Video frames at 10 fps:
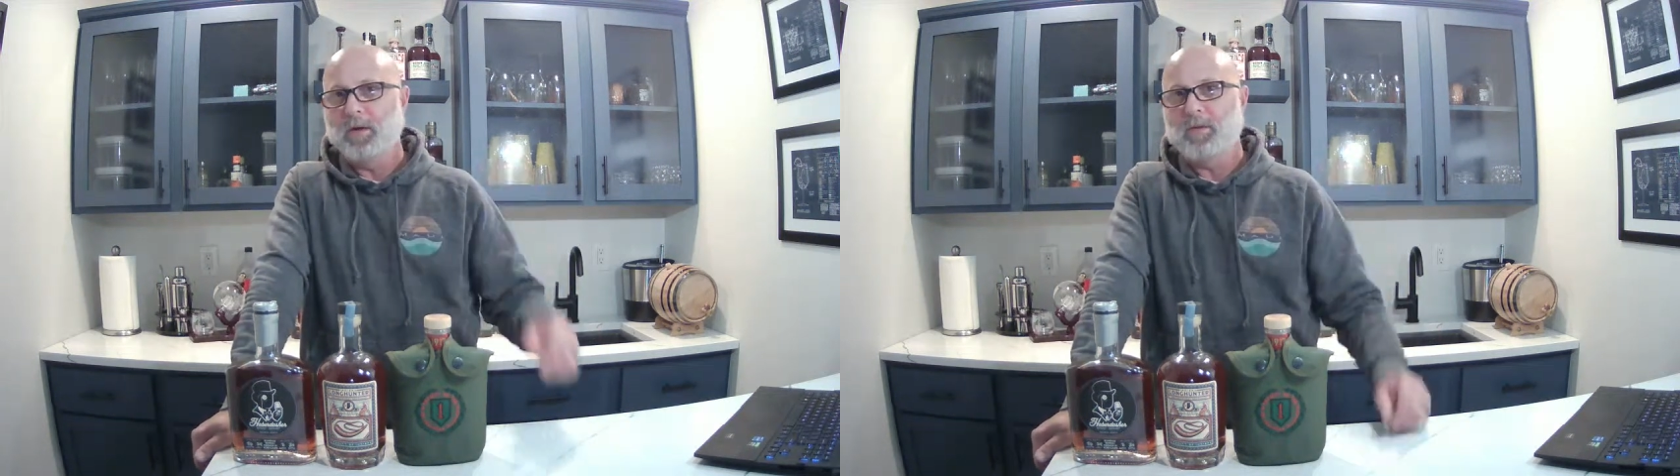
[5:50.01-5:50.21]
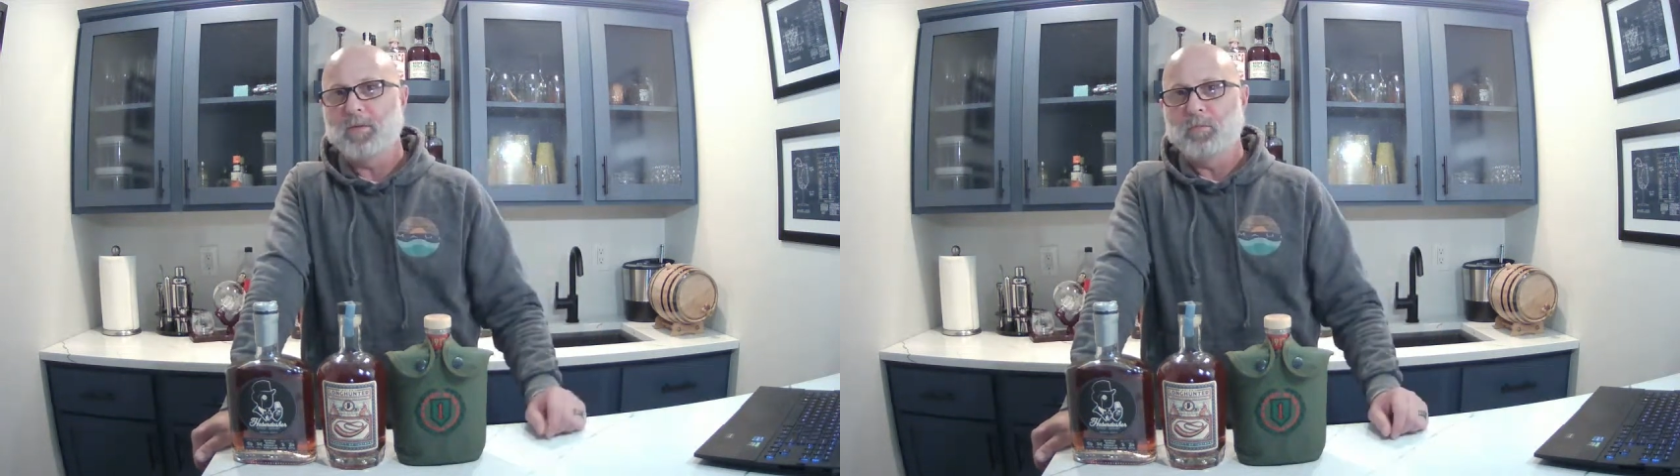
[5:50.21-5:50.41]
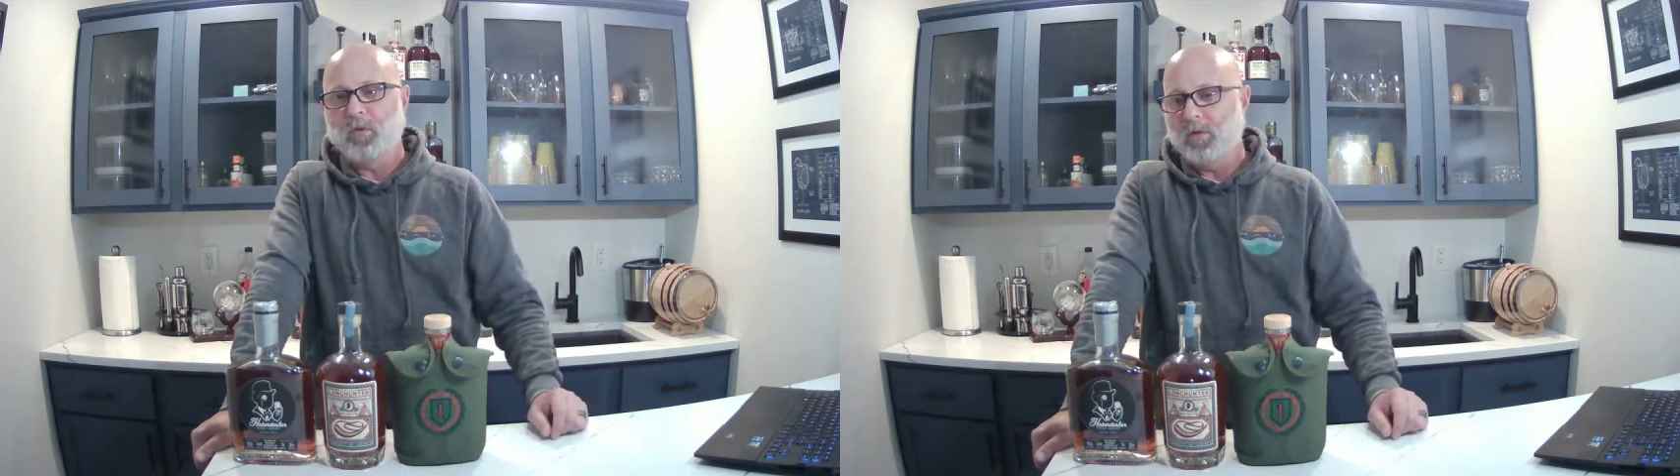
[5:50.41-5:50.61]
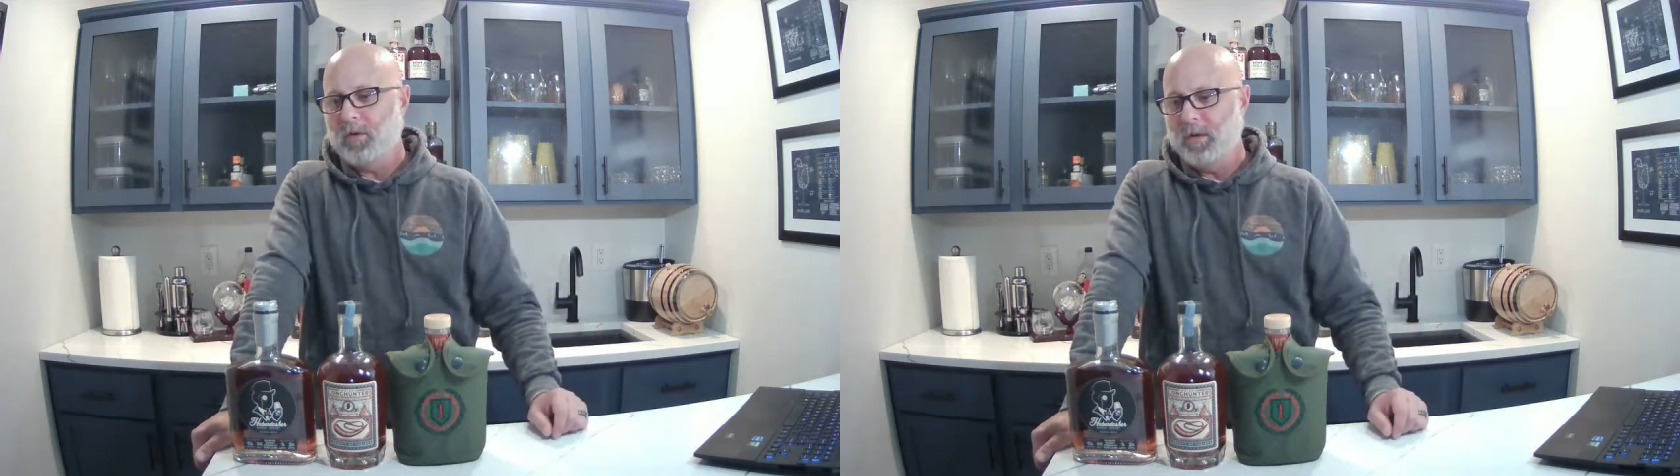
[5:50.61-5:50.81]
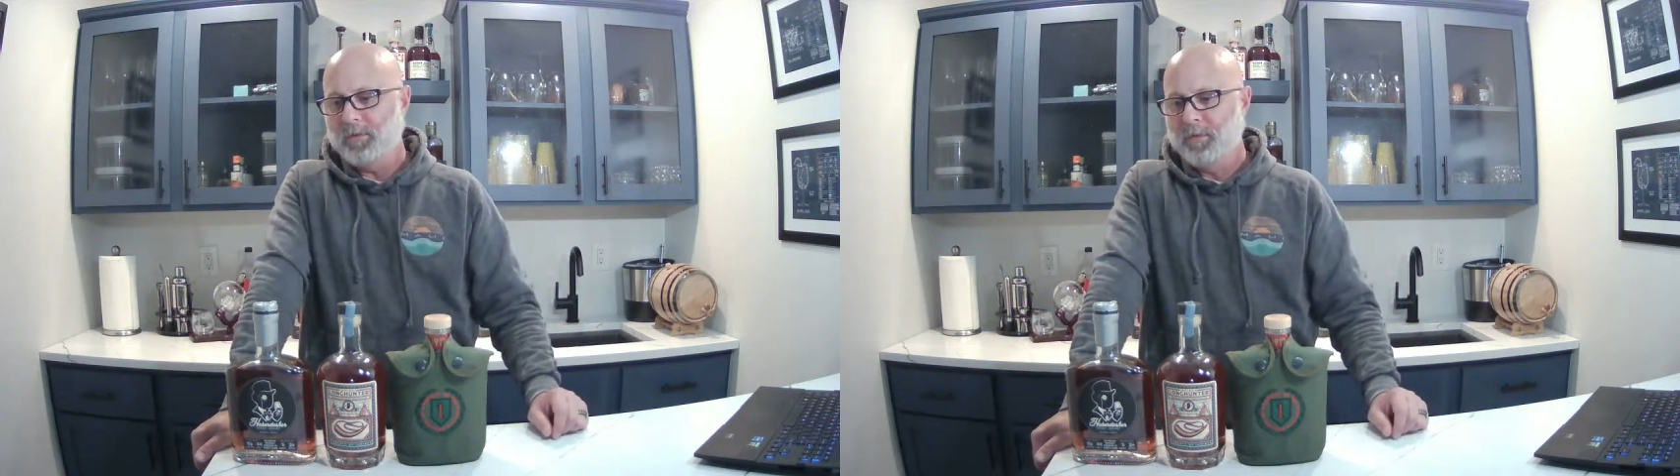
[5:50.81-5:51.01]
wineries
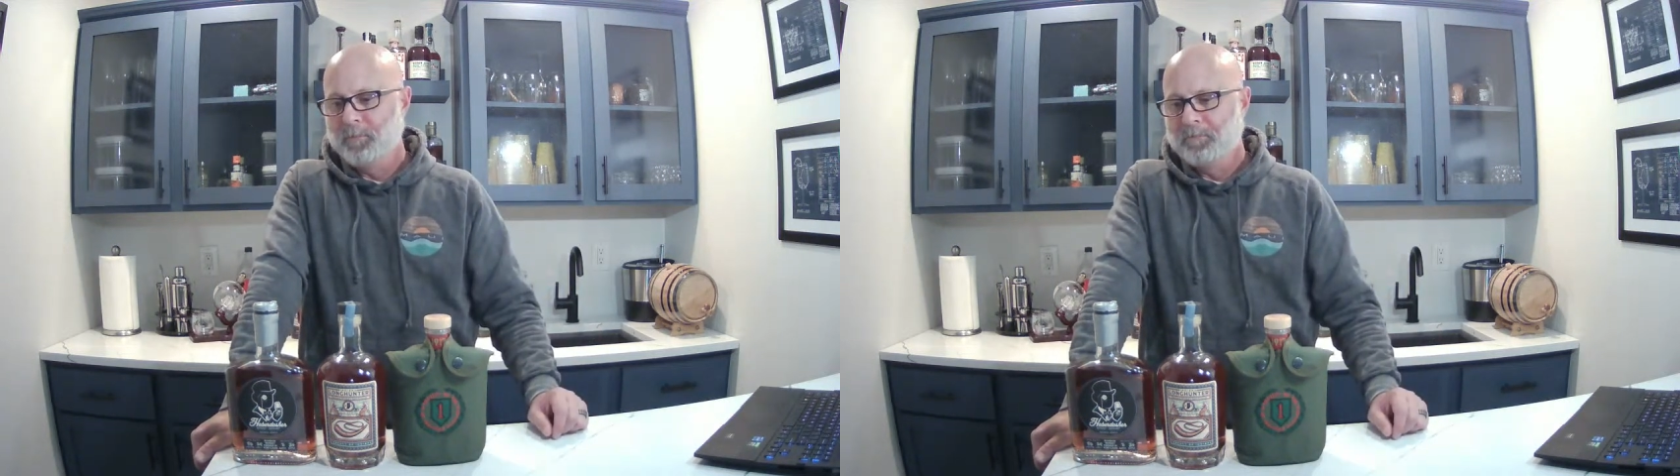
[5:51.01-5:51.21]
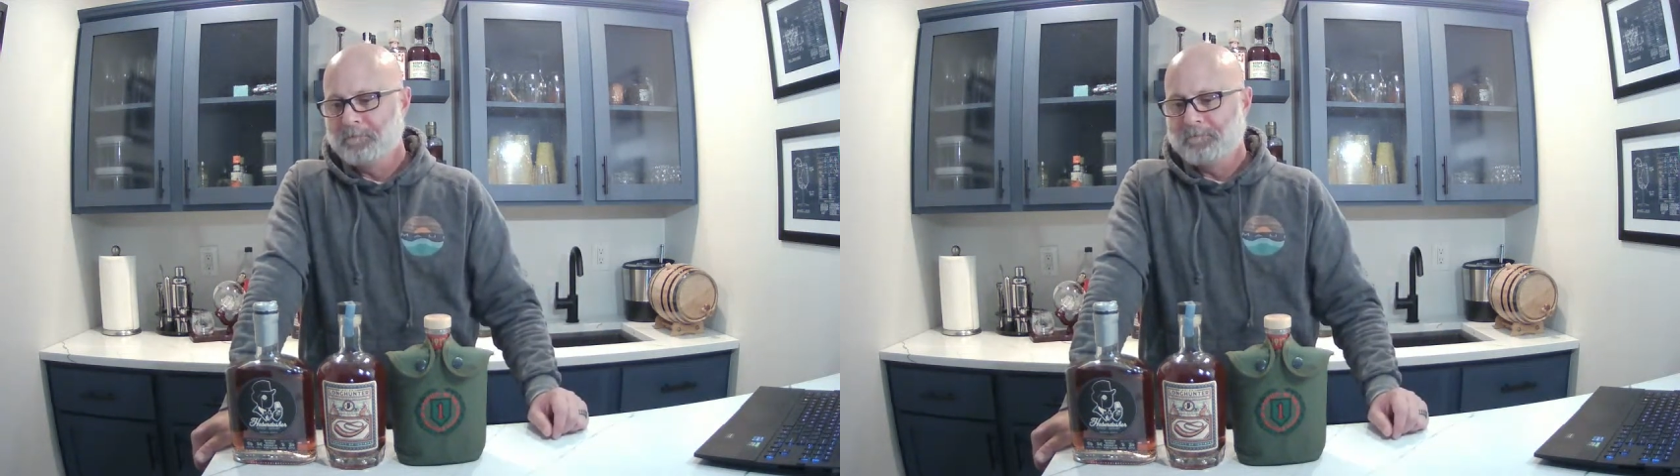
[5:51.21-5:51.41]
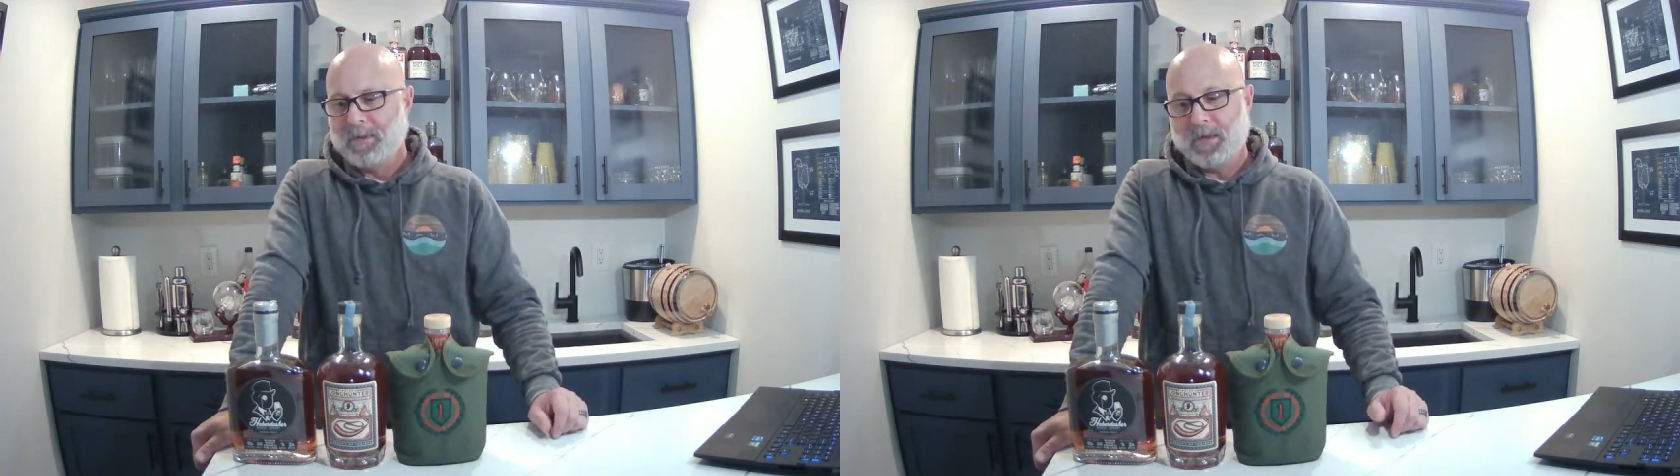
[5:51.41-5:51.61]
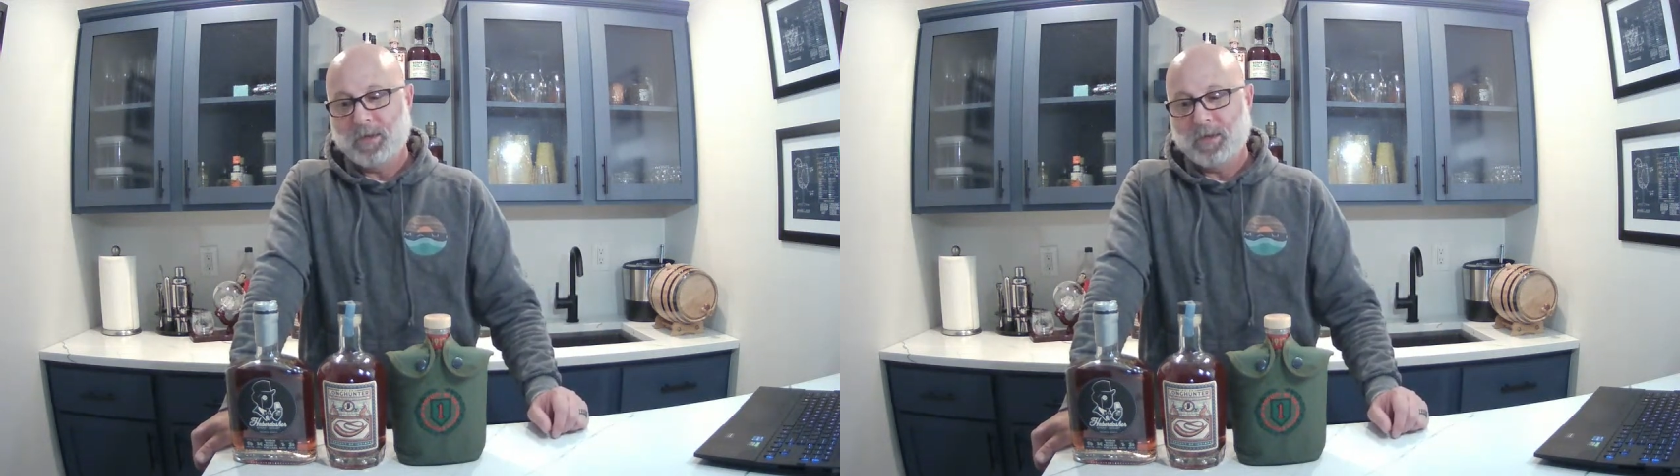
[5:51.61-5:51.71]
and breweries.